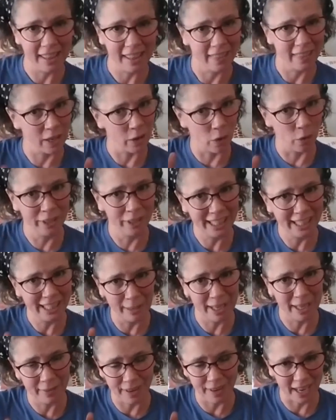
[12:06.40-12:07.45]
the only
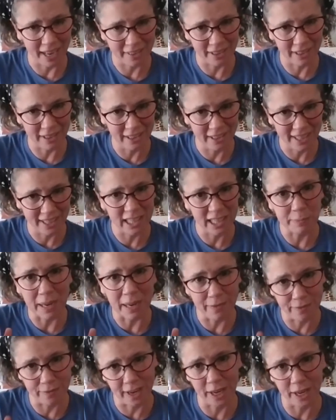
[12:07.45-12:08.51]
limiting factor is my
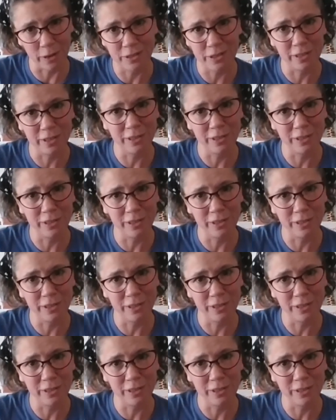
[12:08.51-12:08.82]
fingers.